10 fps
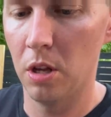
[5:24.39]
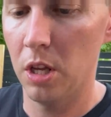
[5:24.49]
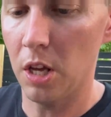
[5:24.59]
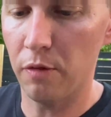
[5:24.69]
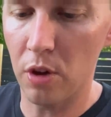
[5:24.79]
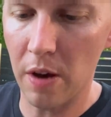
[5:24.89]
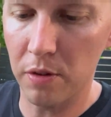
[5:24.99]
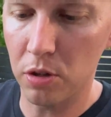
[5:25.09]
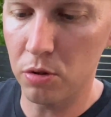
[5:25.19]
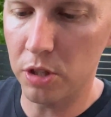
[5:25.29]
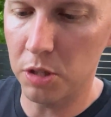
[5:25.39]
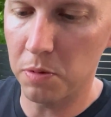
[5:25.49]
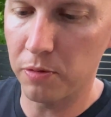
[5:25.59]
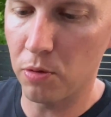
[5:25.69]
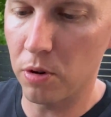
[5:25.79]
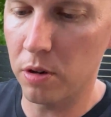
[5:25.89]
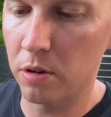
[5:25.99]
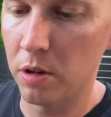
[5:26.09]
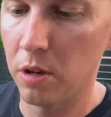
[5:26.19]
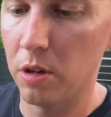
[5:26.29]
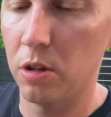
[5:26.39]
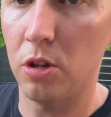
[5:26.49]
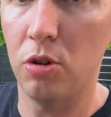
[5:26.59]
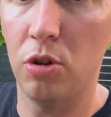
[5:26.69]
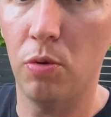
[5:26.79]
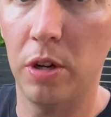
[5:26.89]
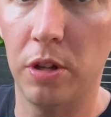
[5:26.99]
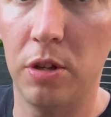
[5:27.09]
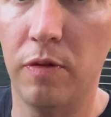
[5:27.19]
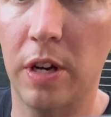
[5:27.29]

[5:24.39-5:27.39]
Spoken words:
If you haven't used these before, you've got